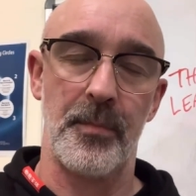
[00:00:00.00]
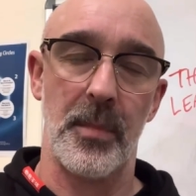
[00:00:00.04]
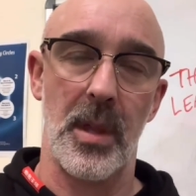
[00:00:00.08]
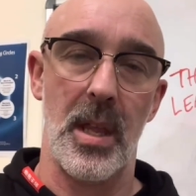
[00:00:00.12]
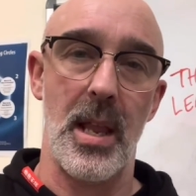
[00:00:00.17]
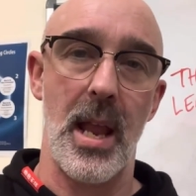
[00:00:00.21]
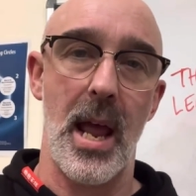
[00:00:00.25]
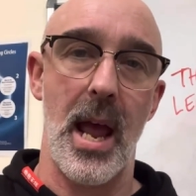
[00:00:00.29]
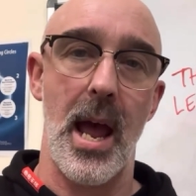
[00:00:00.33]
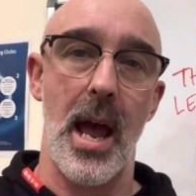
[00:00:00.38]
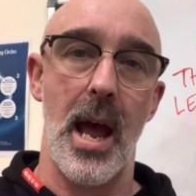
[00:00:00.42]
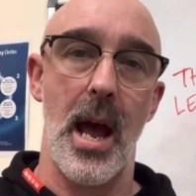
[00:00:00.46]

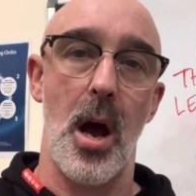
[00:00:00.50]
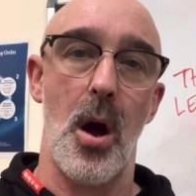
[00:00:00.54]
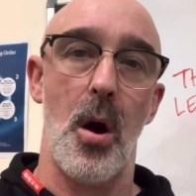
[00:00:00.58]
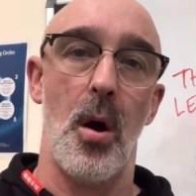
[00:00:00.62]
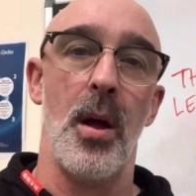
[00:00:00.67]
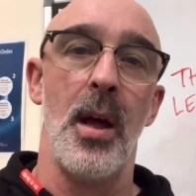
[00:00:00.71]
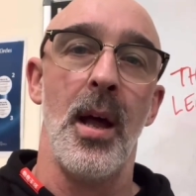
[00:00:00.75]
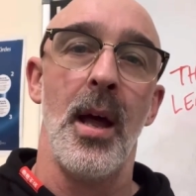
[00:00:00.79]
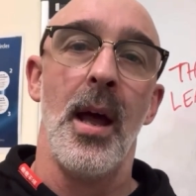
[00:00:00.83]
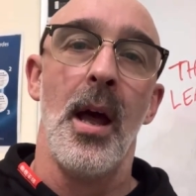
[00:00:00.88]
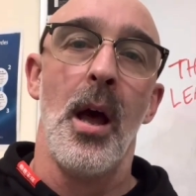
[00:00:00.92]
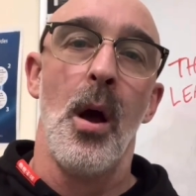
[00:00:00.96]
Now,
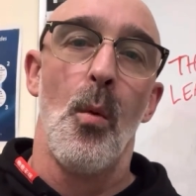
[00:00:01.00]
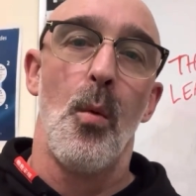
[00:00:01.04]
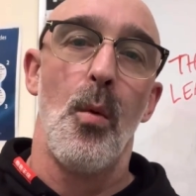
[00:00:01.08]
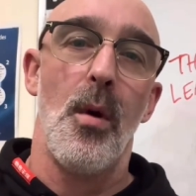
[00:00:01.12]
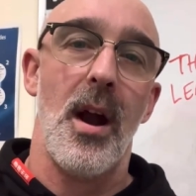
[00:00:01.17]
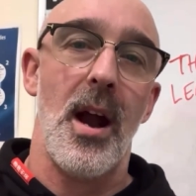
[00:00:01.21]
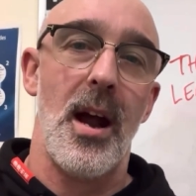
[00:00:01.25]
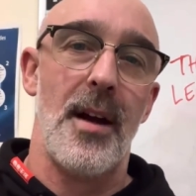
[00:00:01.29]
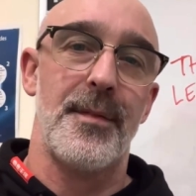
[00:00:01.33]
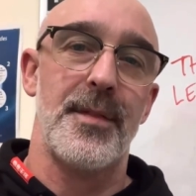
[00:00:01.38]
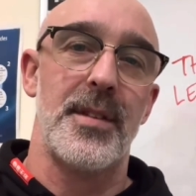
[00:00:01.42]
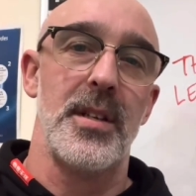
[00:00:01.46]
we're
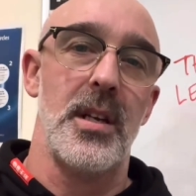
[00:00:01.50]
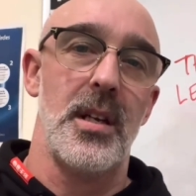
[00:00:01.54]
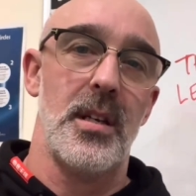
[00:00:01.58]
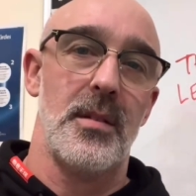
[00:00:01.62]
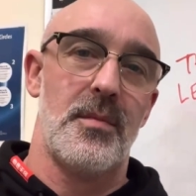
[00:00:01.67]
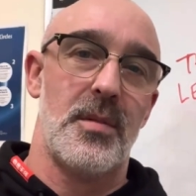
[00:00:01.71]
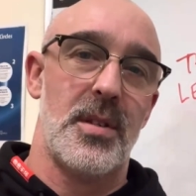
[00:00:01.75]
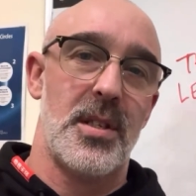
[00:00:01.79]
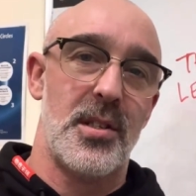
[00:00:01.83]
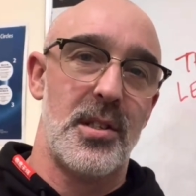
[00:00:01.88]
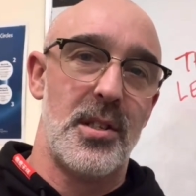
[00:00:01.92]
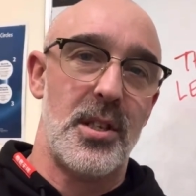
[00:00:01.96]

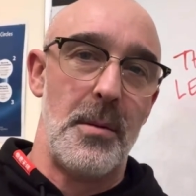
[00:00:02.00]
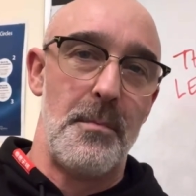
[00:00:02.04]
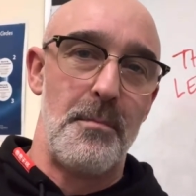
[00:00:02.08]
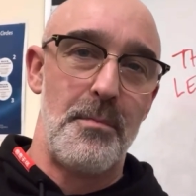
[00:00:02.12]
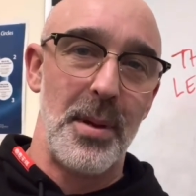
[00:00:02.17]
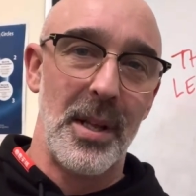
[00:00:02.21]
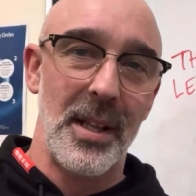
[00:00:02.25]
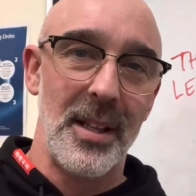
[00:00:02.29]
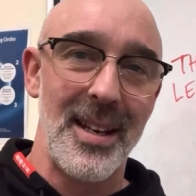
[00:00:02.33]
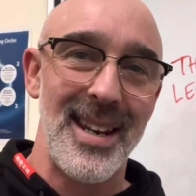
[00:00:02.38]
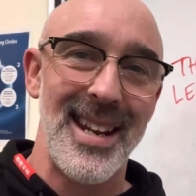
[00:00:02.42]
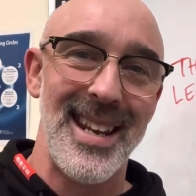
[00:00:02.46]
after
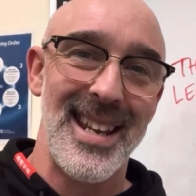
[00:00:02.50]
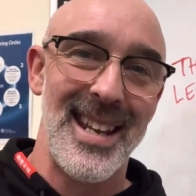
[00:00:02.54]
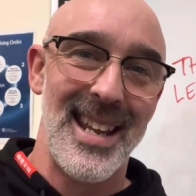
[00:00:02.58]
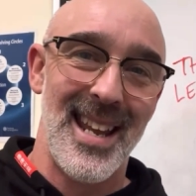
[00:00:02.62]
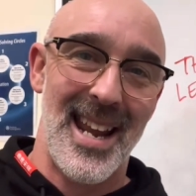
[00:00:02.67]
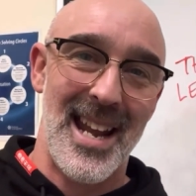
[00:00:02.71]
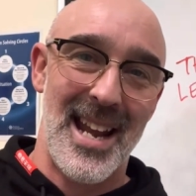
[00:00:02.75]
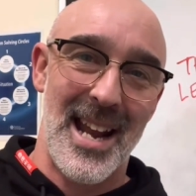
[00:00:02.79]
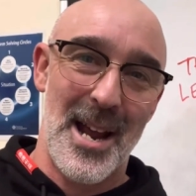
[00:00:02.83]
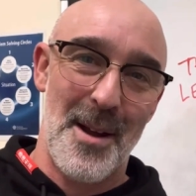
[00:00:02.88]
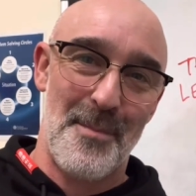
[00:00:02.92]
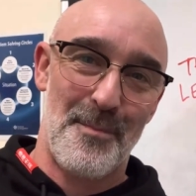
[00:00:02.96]
stability
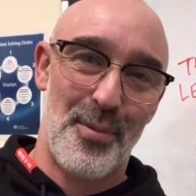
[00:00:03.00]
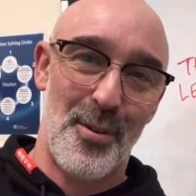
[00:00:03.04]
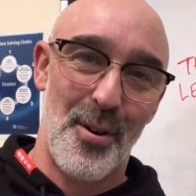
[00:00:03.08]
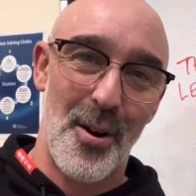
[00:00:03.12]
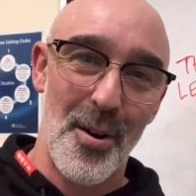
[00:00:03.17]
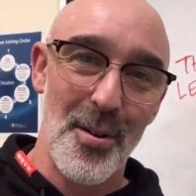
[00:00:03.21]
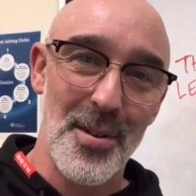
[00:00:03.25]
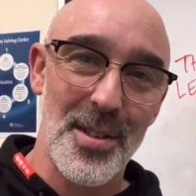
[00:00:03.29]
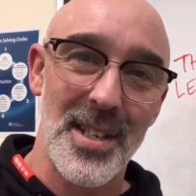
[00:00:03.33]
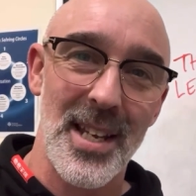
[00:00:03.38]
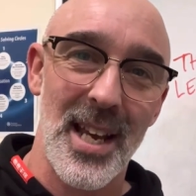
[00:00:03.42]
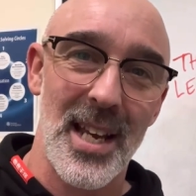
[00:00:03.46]
in our
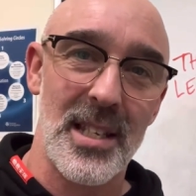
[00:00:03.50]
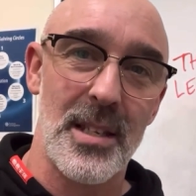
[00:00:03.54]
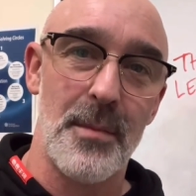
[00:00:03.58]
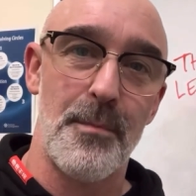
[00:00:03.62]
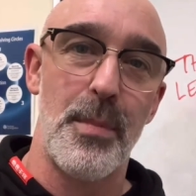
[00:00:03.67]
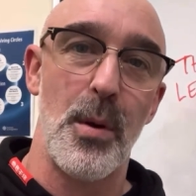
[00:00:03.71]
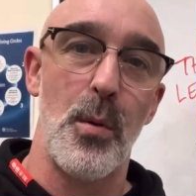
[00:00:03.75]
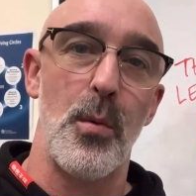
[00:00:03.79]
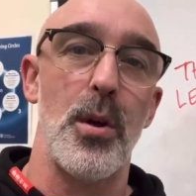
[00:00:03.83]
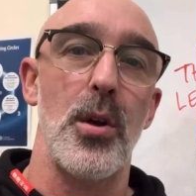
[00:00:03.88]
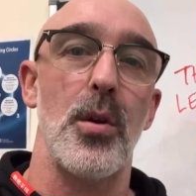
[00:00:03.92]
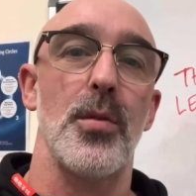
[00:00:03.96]
process,
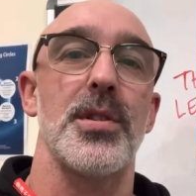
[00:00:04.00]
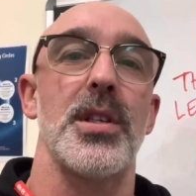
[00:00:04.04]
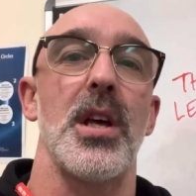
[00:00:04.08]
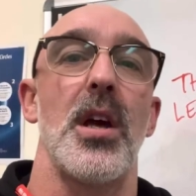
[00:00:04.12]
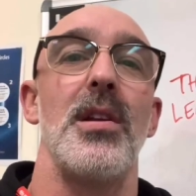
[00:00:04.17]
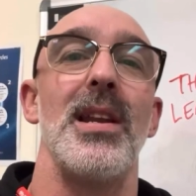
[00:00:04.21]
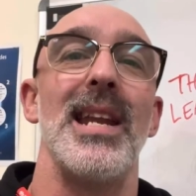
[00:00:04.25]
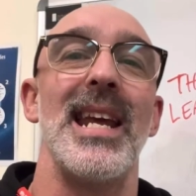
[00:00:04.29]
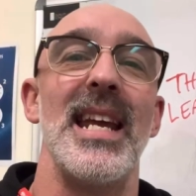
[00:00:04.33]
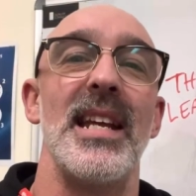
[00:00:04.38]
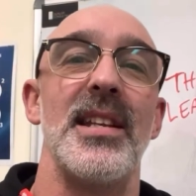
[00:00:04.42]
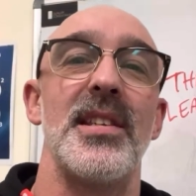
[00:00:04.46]
but we also
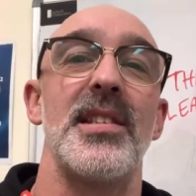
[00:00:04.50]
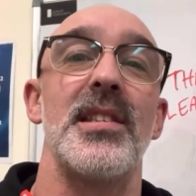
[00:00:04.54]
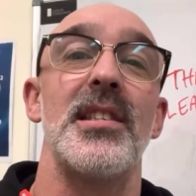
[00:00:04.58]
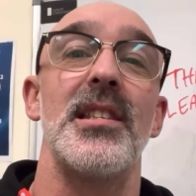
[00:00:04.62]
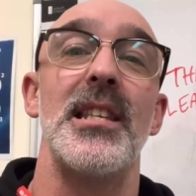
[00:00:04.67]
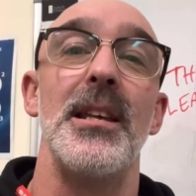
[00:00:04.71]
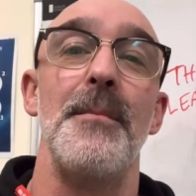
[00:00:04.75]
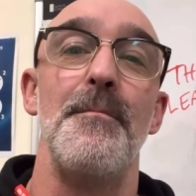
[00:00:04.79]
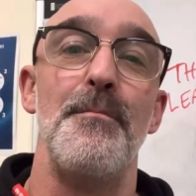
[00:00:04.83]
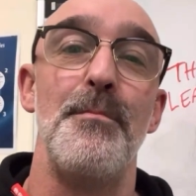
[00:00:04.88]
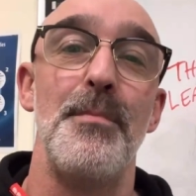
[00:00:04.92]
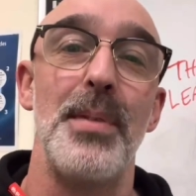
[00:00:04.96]
need
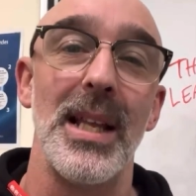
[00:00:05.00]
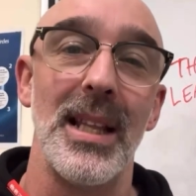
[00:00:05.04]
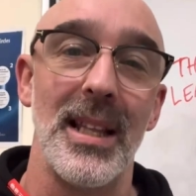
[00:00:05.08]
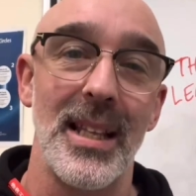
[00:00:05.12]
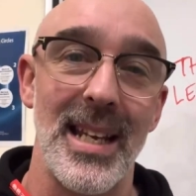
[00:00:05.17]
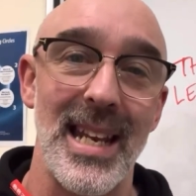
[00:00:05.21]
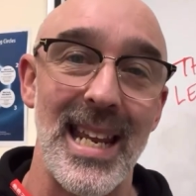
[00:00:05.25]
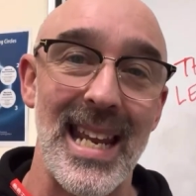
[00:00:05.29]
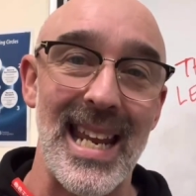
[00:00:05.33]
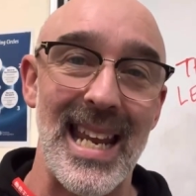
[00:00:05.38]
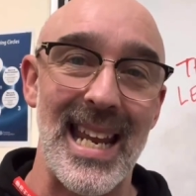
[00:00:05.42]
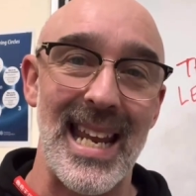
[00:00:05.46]

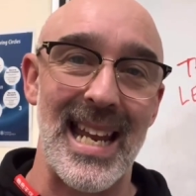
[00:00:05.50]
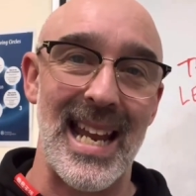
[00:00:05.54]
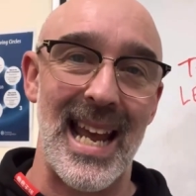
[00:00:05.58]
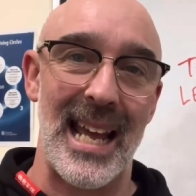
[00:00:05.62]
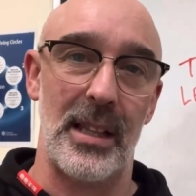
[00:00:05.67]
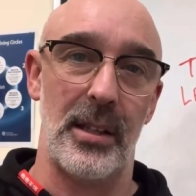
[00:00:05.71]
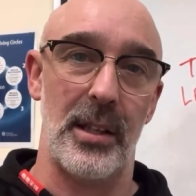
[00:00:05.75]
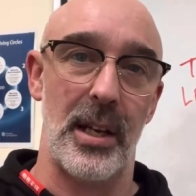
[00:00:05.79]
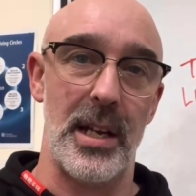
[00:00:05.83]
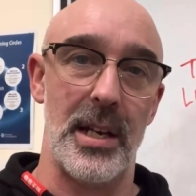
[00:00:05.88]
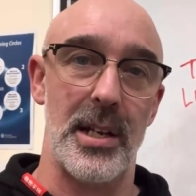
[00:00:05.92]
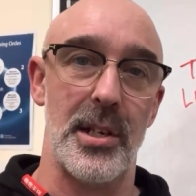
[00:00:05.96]
stability in
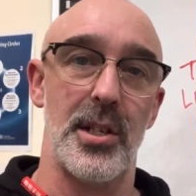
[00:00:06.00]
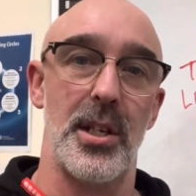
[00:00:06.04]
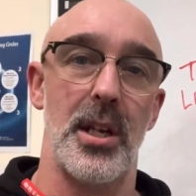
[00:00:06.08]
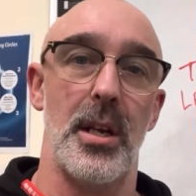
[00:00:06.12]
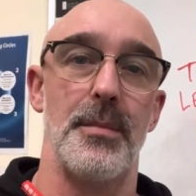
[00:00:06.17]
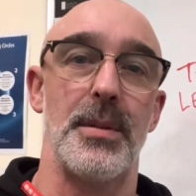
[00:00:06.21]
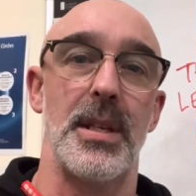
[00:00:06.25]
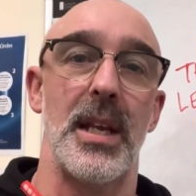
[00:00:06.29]
our leadership.